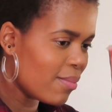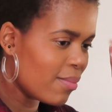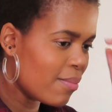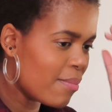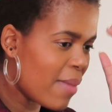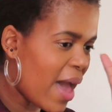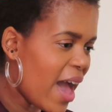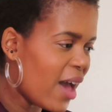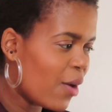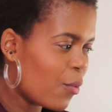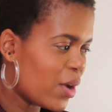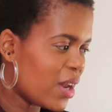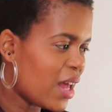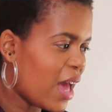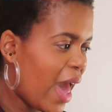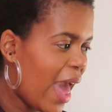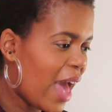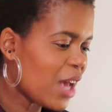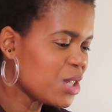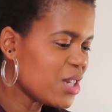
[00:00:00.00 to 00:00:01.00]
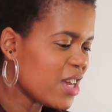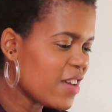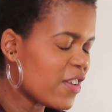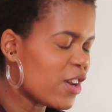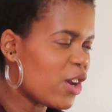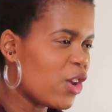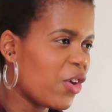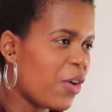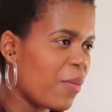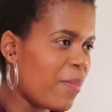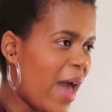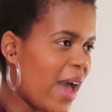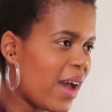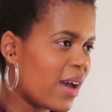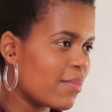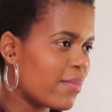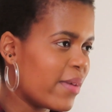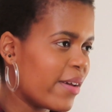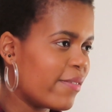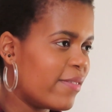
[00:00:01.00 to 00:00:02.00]
when I actually even look
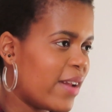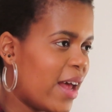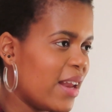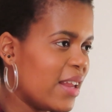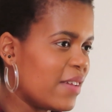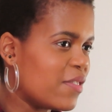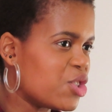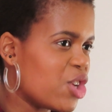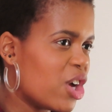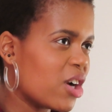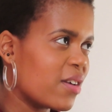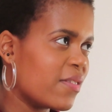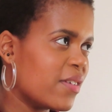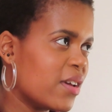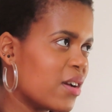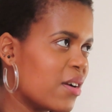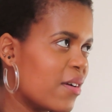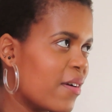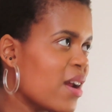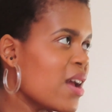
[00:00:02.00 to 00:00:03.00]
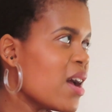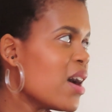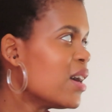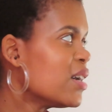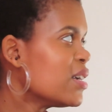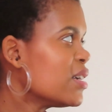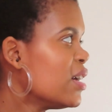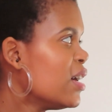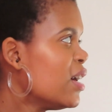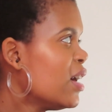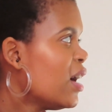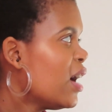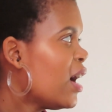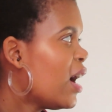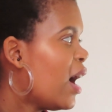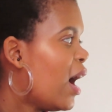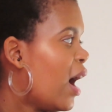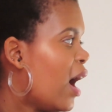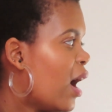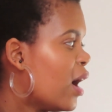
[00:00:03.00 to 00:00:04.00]
back at my flat lay photography career,
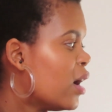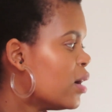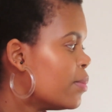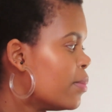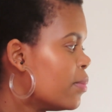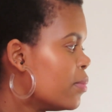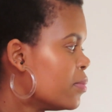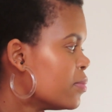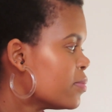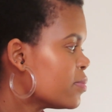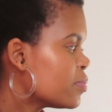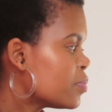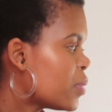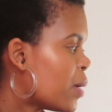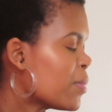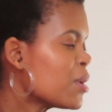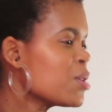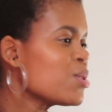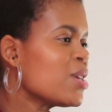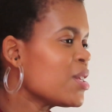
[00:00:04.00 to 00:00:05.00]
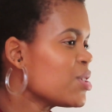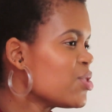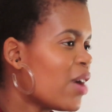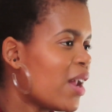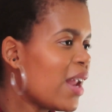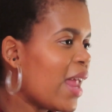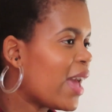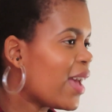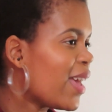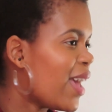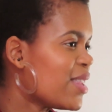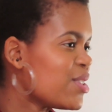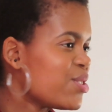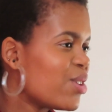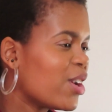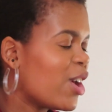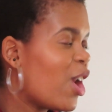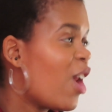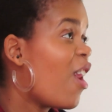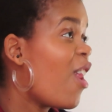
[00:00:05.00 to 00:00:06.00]
I mean, it's not a